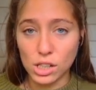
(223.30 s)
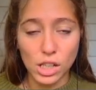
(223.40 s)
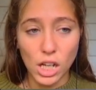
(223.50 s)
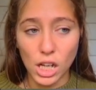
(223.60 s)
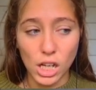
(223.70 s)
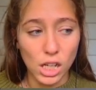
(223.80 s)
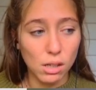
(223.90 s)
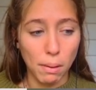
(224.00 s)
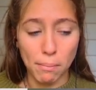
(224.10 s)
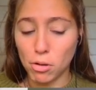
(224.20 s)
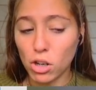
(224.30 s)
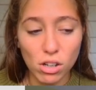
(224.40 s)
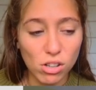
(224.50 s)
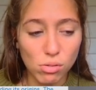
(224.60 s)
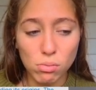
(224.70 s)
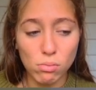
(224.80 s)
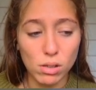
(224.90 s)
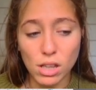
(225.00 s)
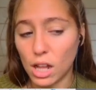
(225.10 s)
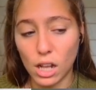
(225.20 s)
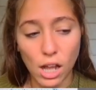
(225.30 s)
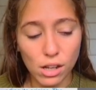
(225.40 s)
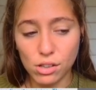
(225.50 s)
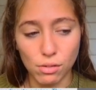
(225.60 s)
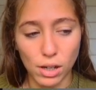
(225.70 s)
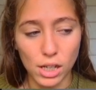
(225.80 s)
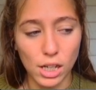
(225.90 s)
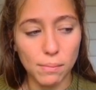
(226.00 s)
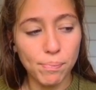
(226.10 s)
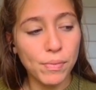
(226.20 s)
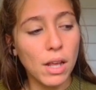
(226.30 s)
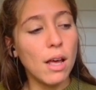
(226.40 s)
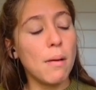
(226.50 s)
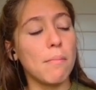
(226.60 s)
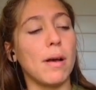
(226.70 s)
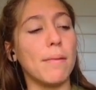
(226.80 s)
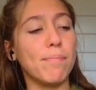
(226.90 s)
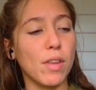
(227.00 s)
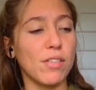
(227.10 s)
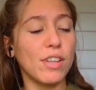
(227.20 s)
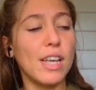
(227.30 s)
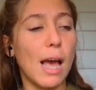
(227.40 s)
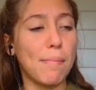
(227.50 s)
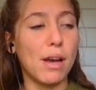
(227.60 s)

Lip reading: and my books, what the hell else do I need? But I was really happy how